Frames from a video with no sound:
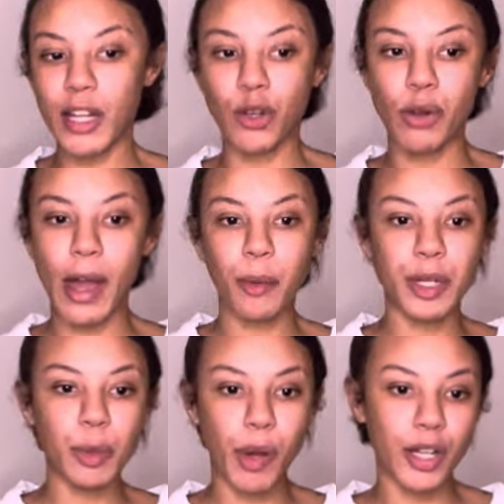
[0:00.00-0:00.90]
I don't know how
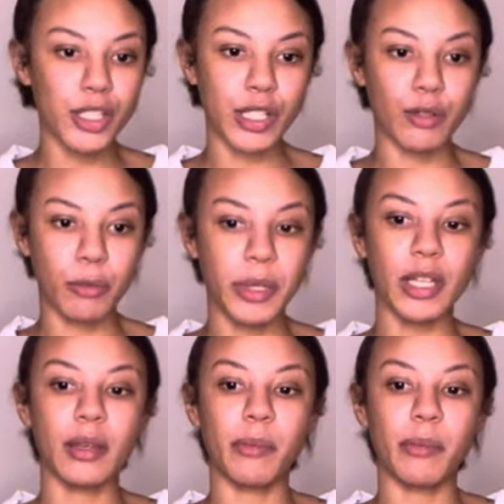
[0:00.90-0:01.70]
many parts it'll be,